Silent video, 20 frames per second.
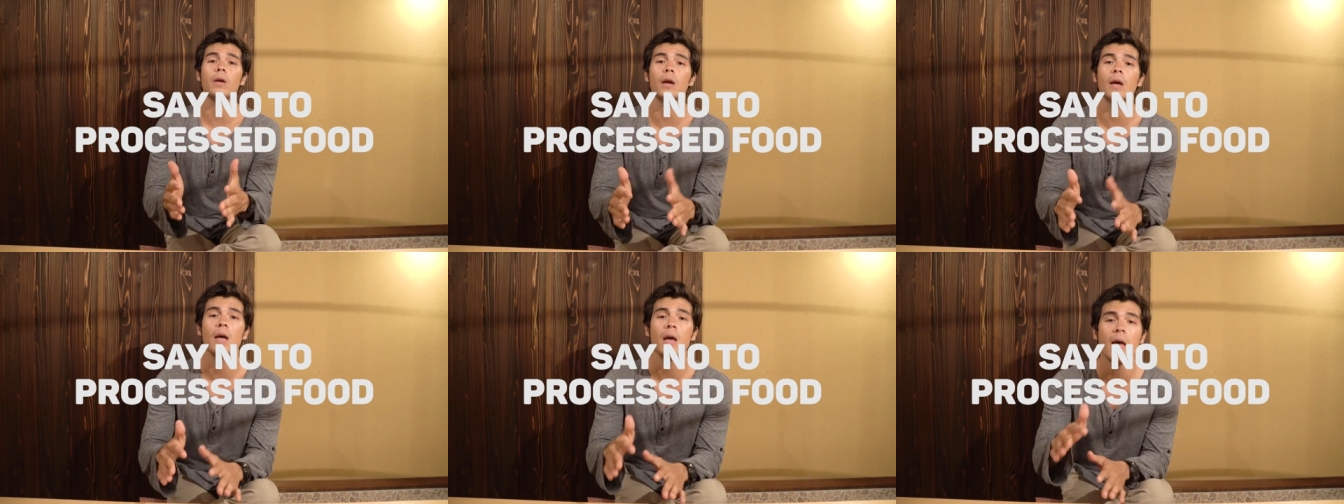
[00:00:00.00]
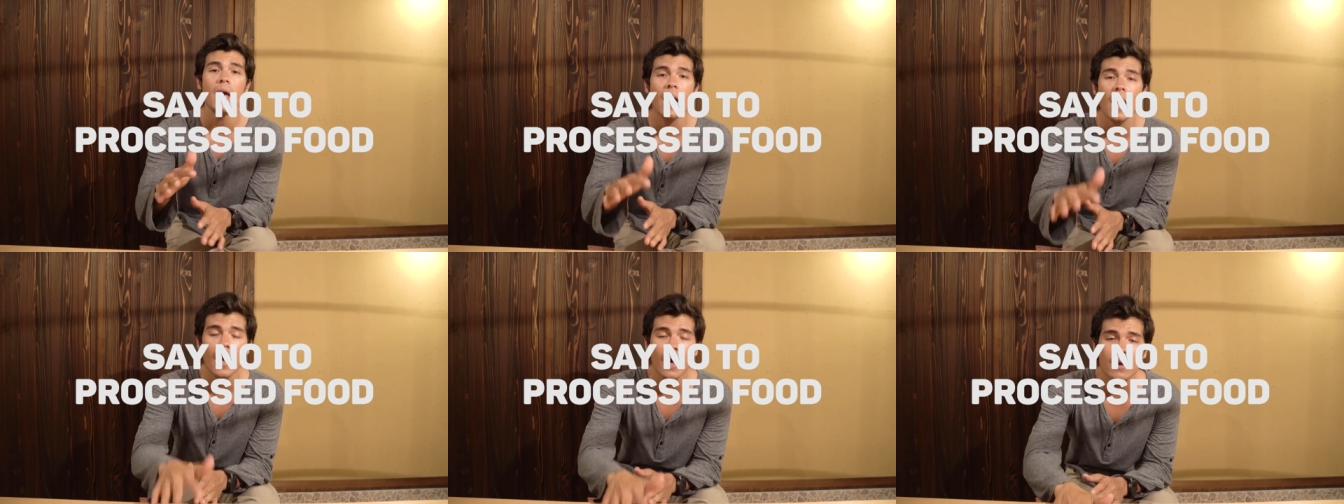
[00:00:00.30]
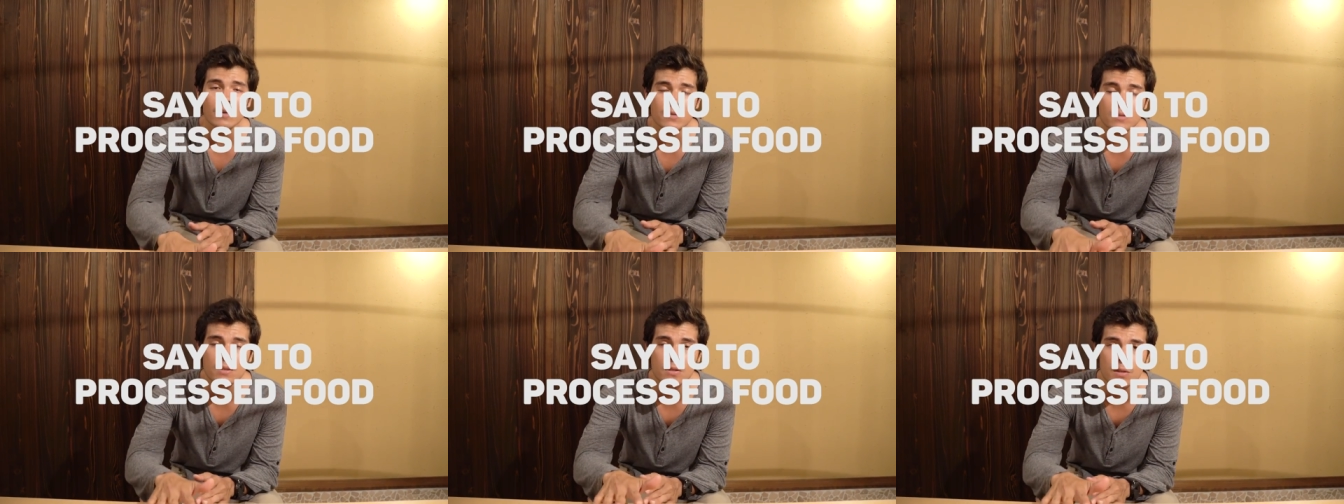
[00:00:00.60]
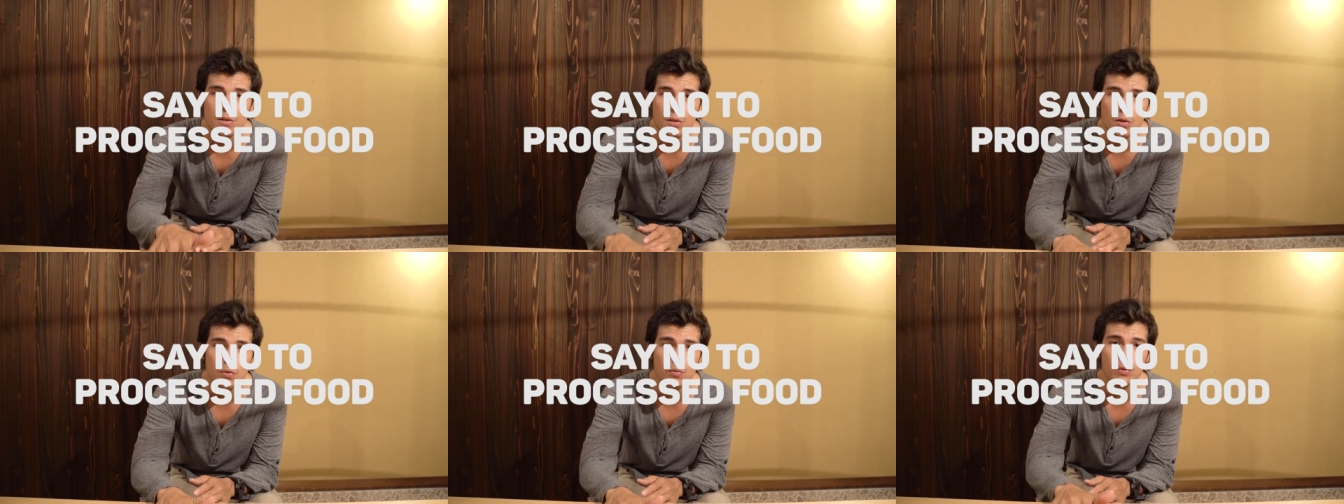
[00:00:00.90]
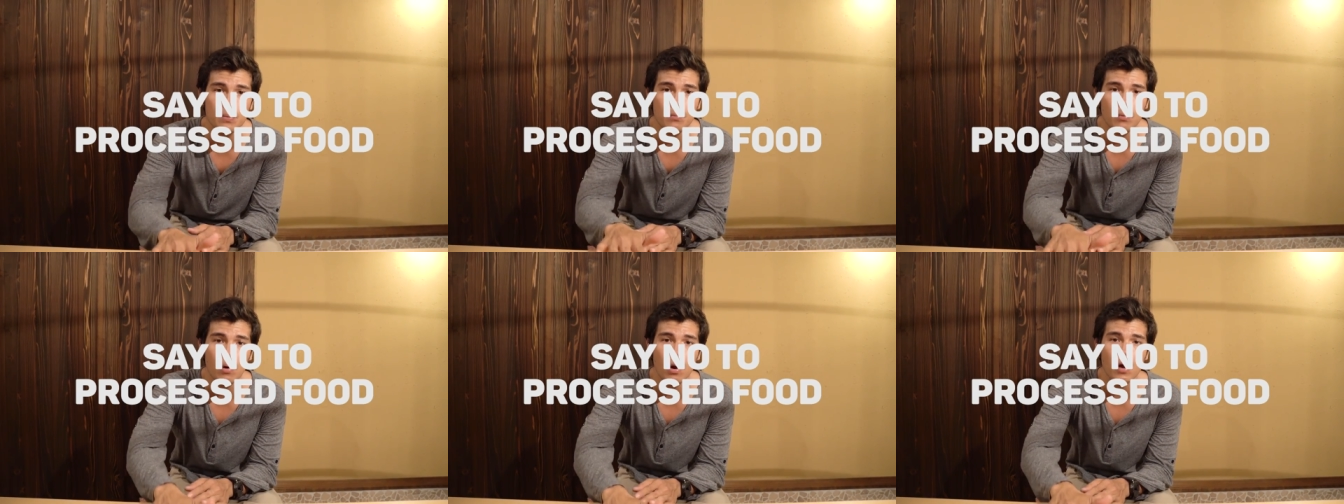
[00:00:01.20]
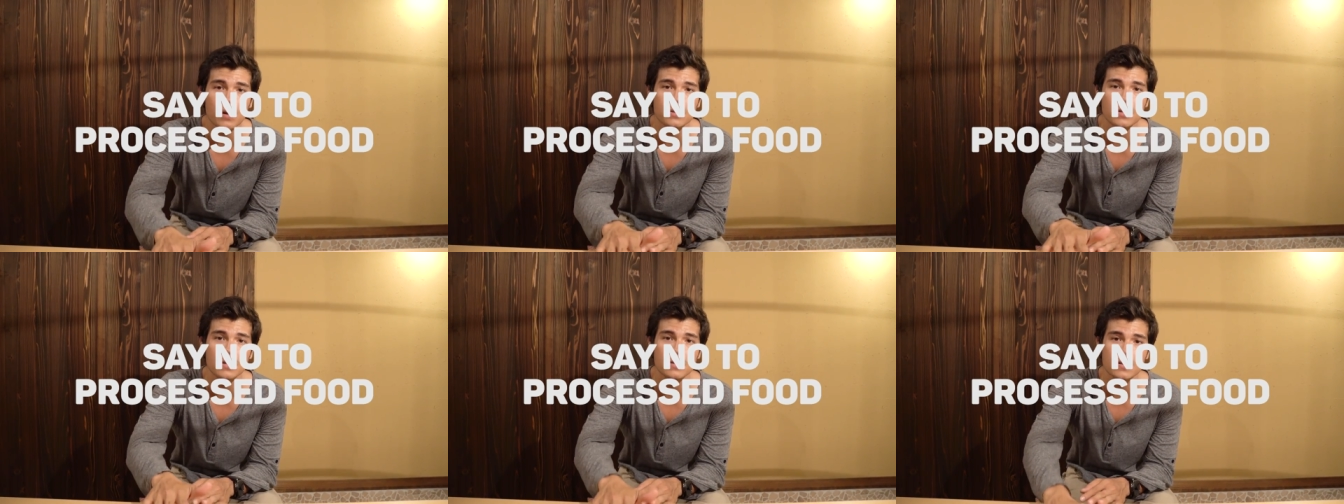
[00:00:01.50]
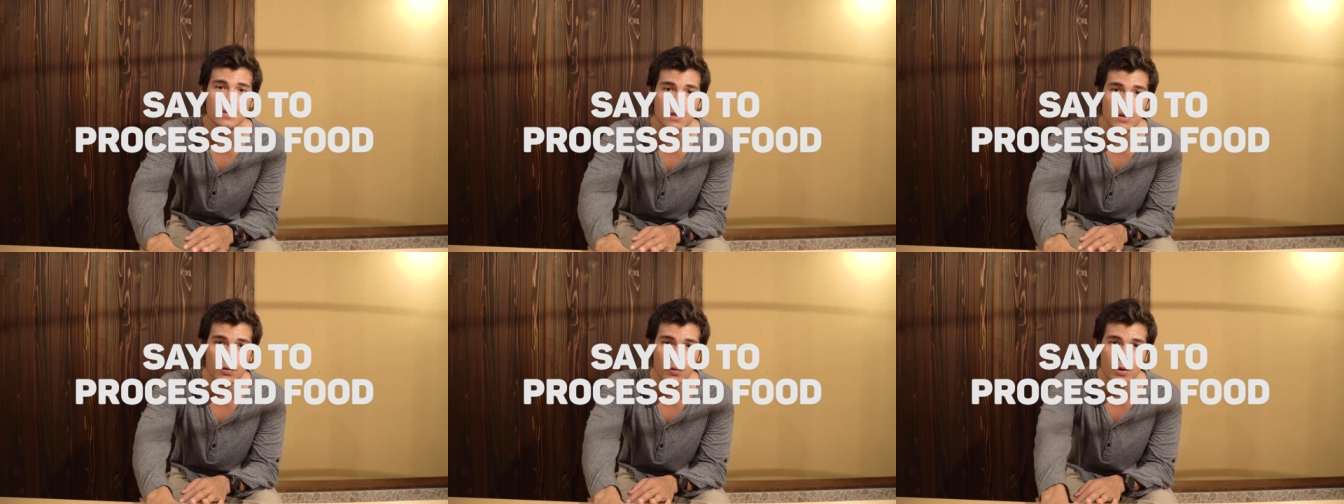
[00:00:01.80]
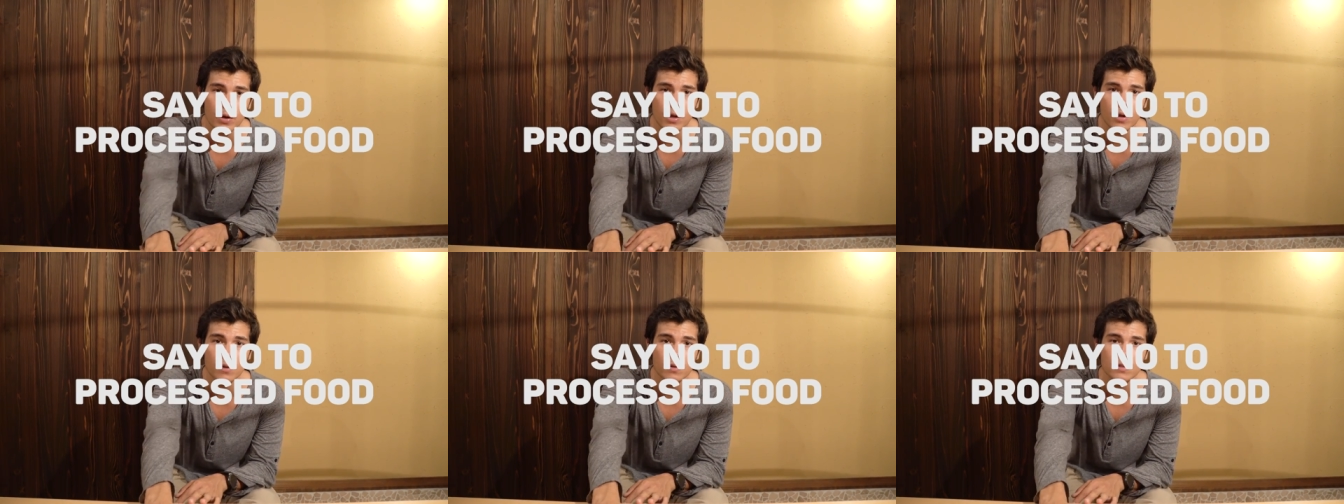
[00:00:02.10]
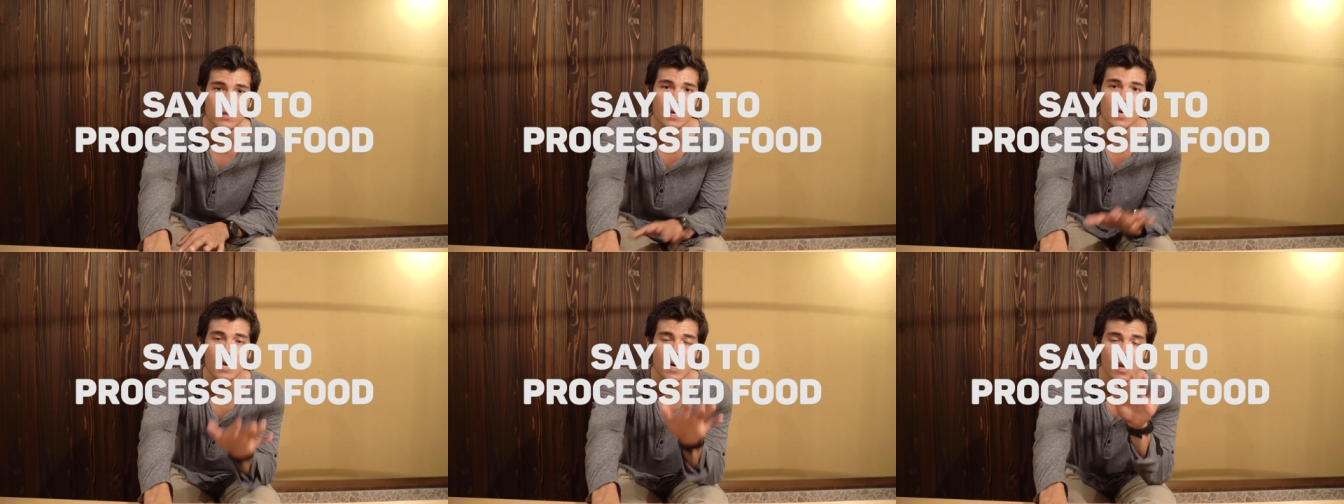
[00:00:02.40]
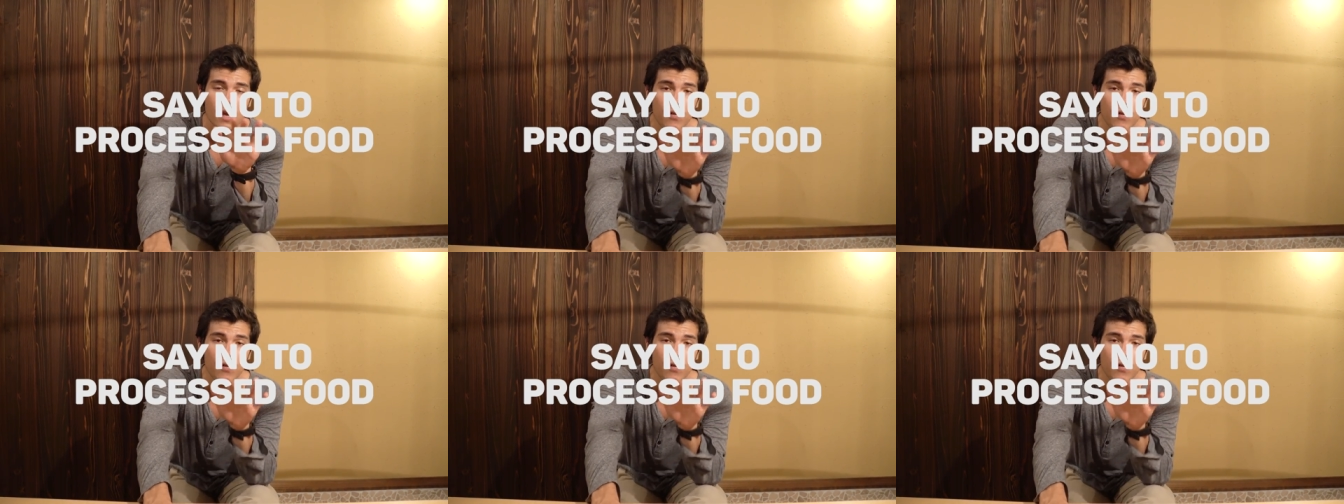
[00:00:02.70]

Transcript: thing has to do with processed ingredients.